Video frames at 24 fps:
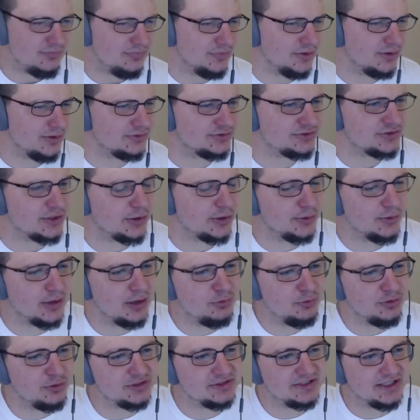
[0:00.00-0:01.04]
So I
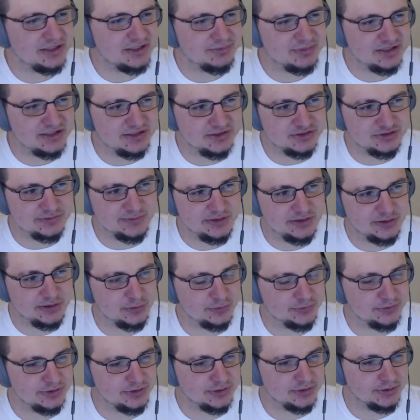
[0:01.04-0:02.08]
want to take a minute to speak
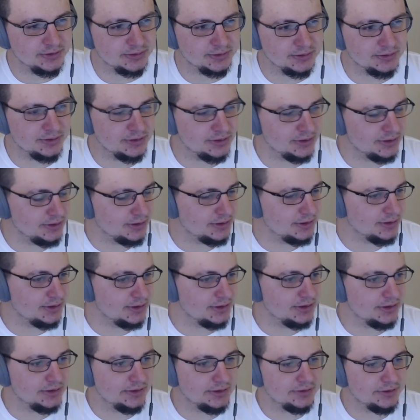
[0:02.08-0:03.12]
on
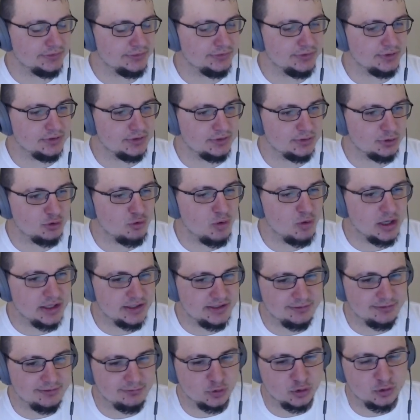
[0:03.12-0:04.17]
the quality
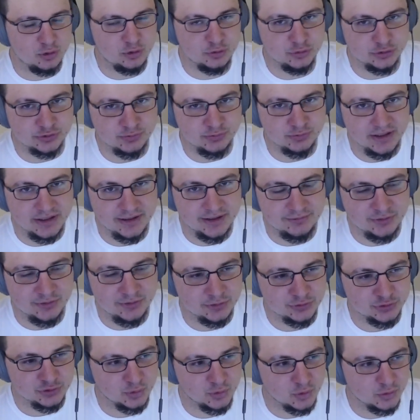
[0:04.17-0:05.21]
of recruits we have here in
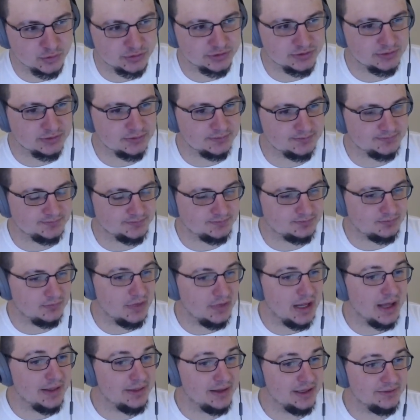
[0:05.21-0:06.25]
Georgia. I
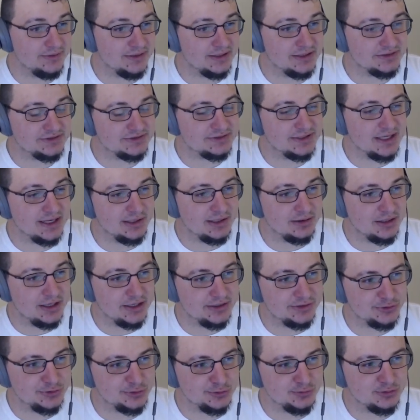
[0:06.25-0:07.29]
think that's got a lot to
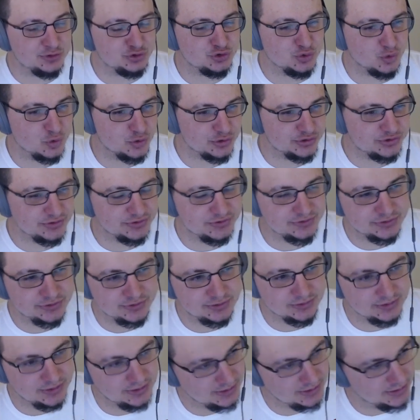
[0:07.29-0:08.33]
do with Georgia's,
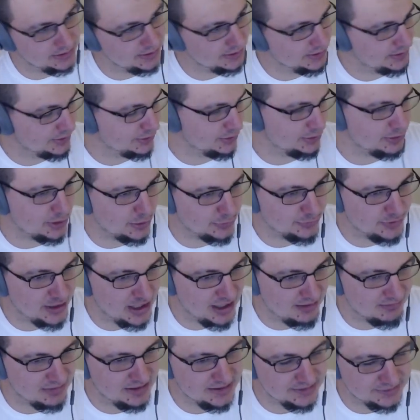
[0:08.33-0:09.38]

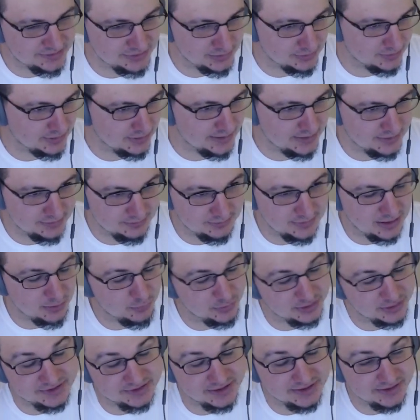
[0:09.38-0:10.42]
dominance here late. I
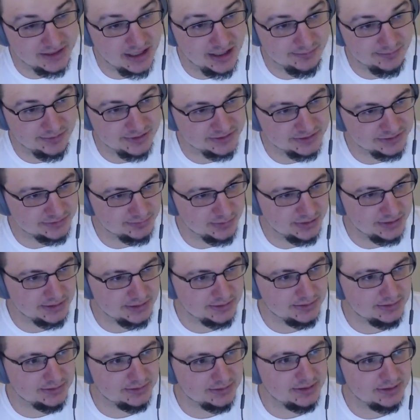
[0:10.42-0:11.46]
wouldn't say dominance, but
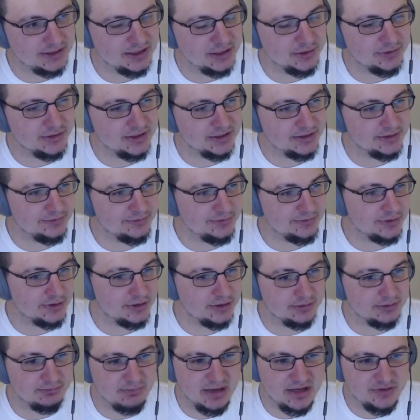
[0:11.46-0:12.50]
how they've
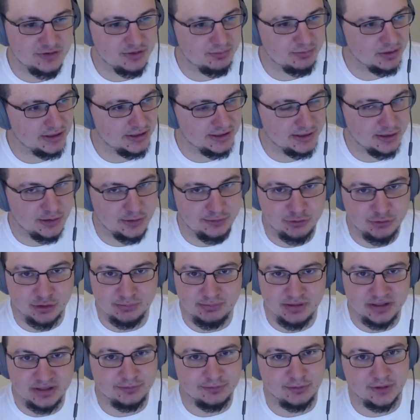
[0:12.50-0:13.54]
made the playoff,
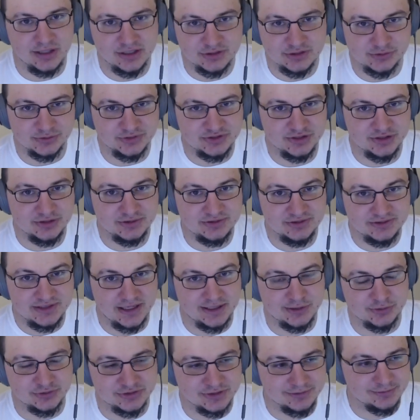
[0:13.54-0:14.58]
competing for national
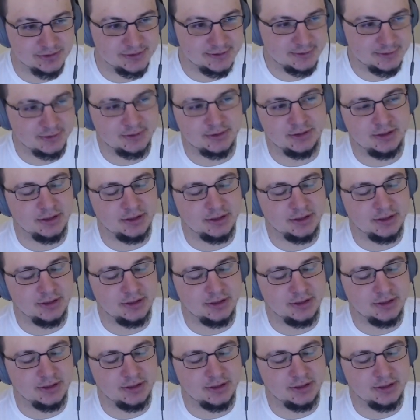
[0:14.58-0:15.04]
titles every year.